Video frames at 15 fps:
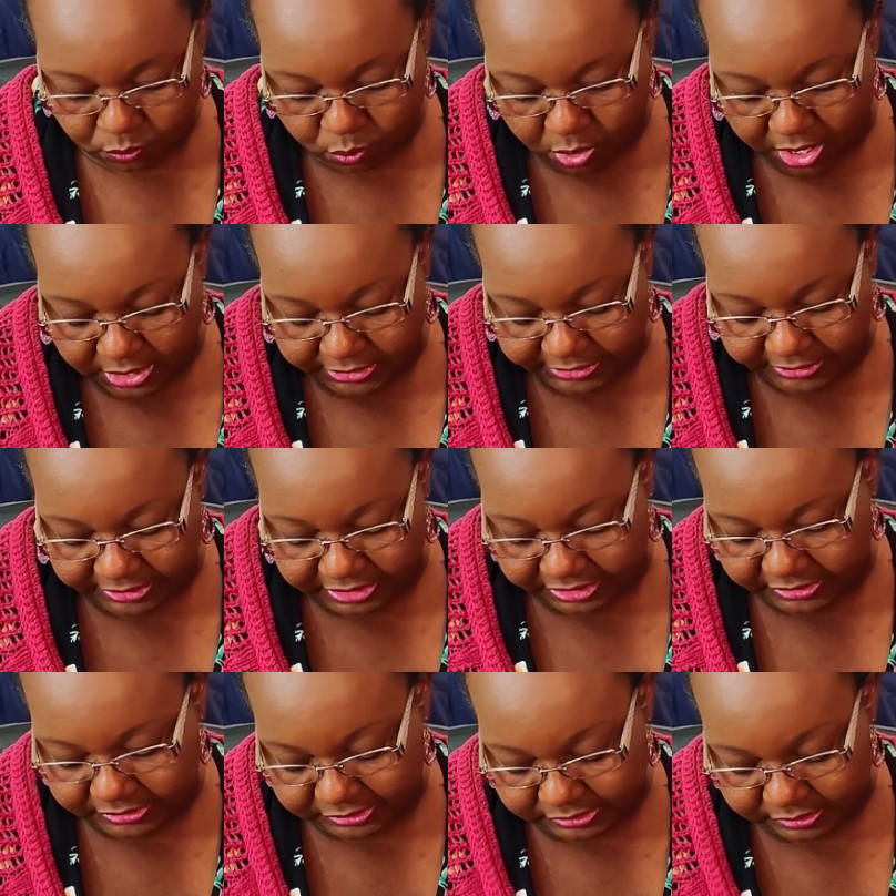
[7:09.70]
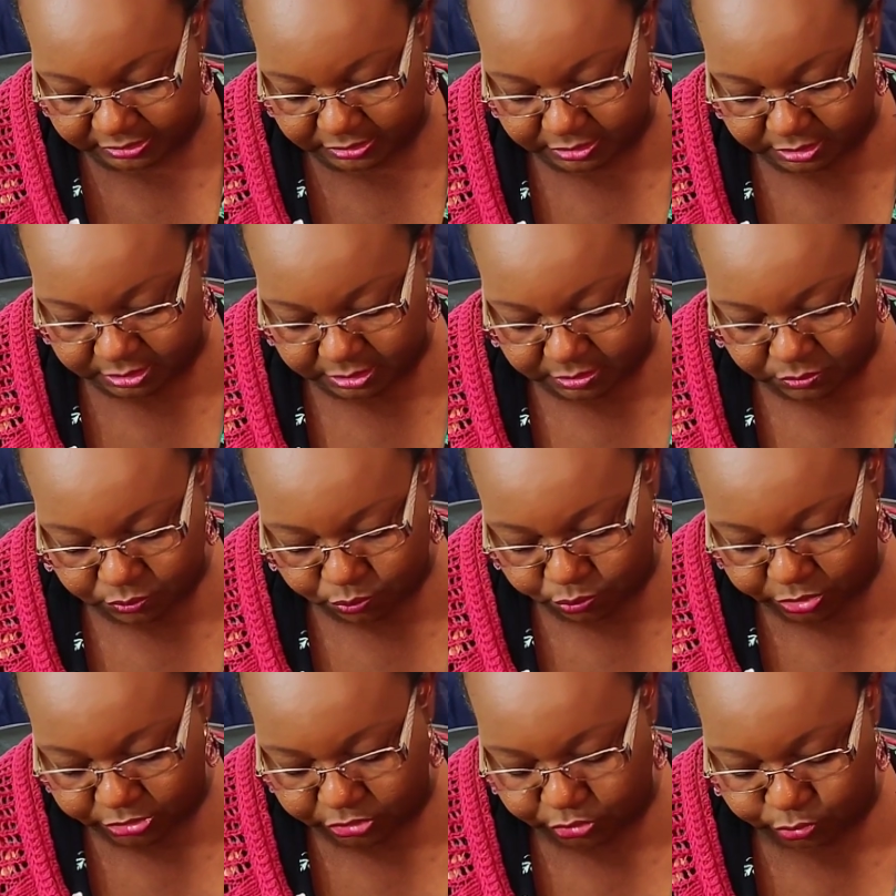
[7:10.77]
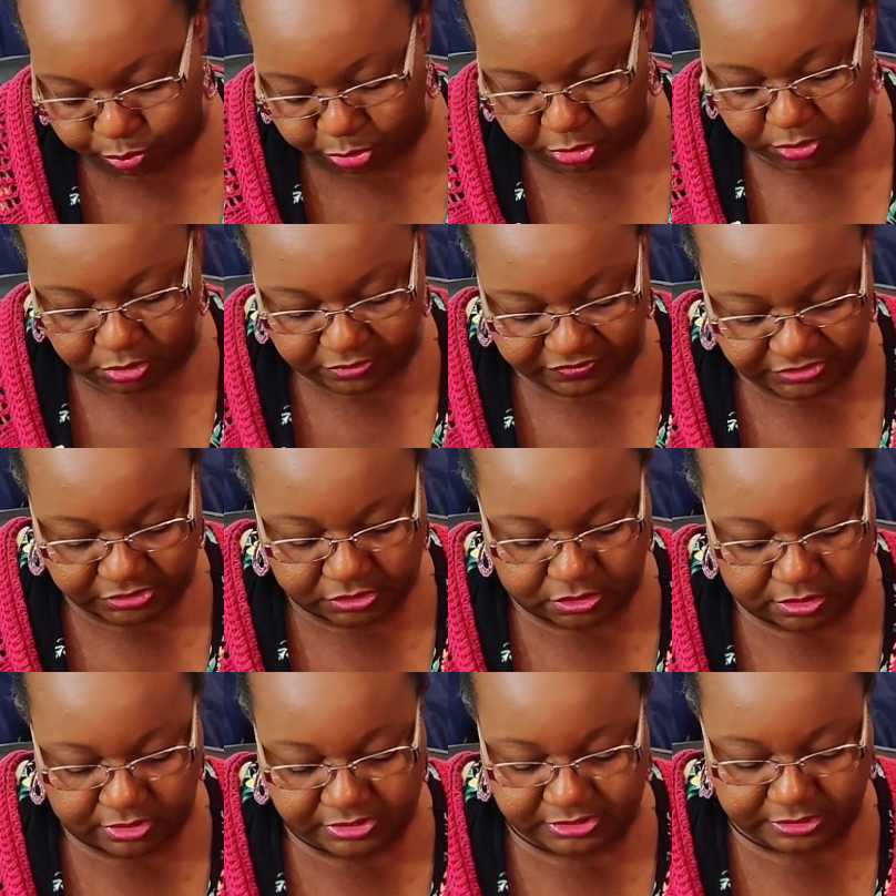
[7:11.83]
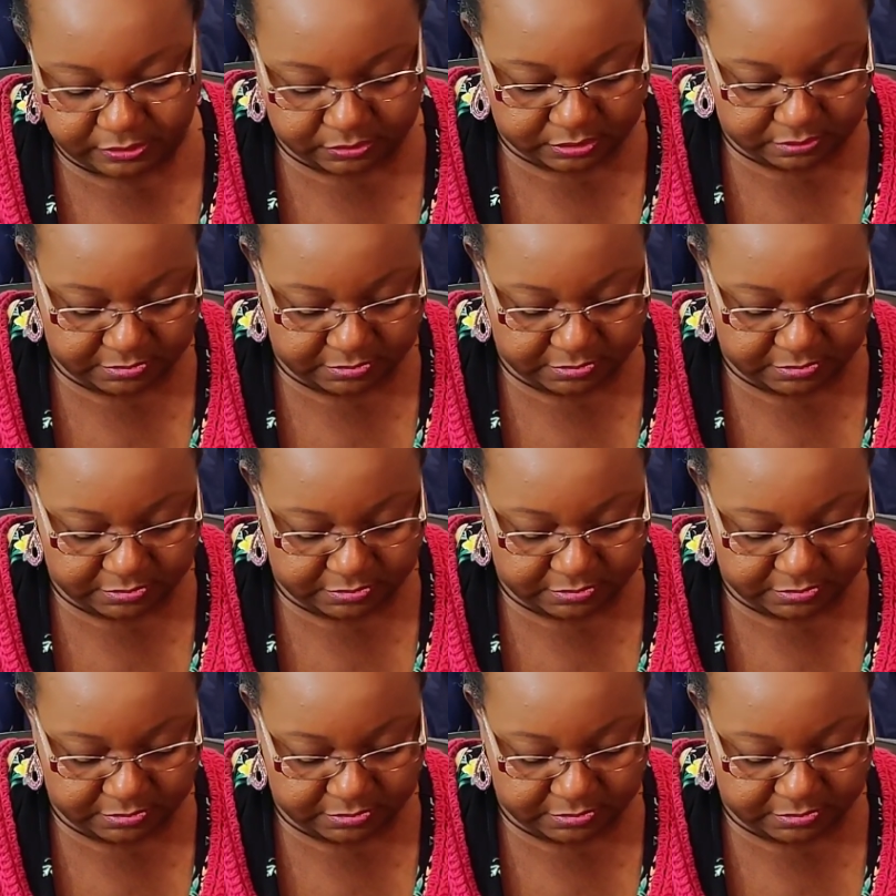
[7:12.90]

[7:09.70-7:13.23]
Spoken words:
wallet gets once you pull all these cards out.